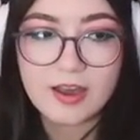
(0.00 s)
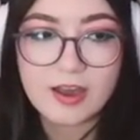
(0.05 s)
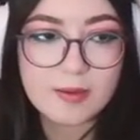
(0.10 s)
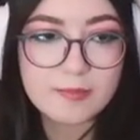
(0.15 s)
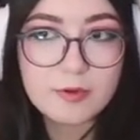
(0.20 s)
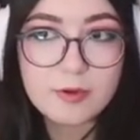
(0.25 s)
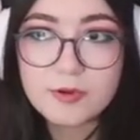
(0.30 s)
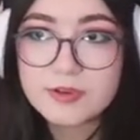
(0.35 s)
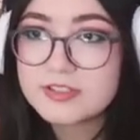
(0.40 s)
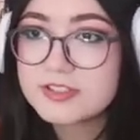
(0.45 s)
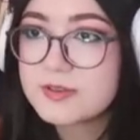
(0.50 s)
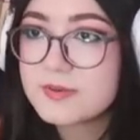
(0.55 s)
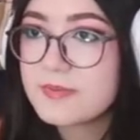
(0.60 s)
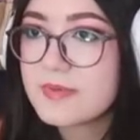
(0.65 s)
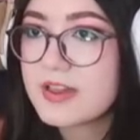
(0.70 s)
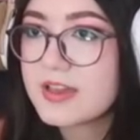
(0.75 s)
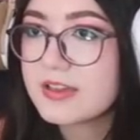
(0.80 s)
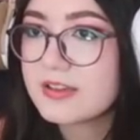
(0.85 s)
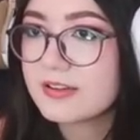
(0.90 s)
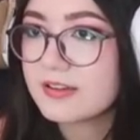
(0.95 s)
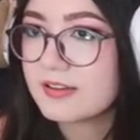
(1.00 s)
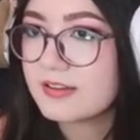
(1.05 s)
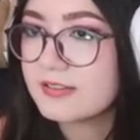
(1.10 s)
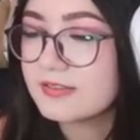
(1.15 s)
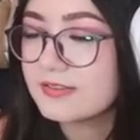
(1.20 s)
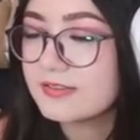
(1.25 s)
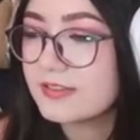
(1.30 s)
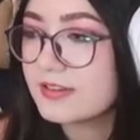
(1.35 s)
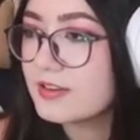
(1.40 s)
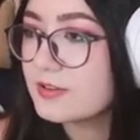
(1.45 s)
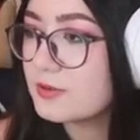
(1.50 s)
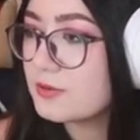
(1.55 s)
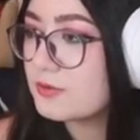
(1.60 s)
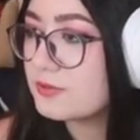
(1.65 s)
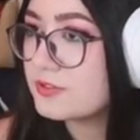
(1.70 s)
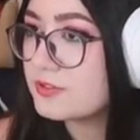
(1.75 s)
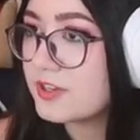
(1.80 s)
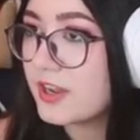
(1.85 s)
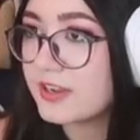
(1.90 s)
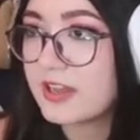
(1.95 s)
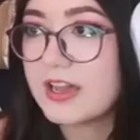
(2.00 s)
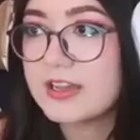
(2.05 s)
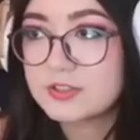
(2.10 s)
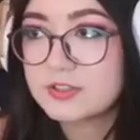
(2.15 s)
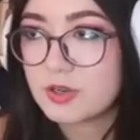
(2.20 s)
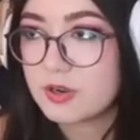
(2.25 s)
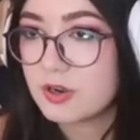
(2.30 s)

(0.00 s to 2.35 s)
I'm going to make a Google Doc as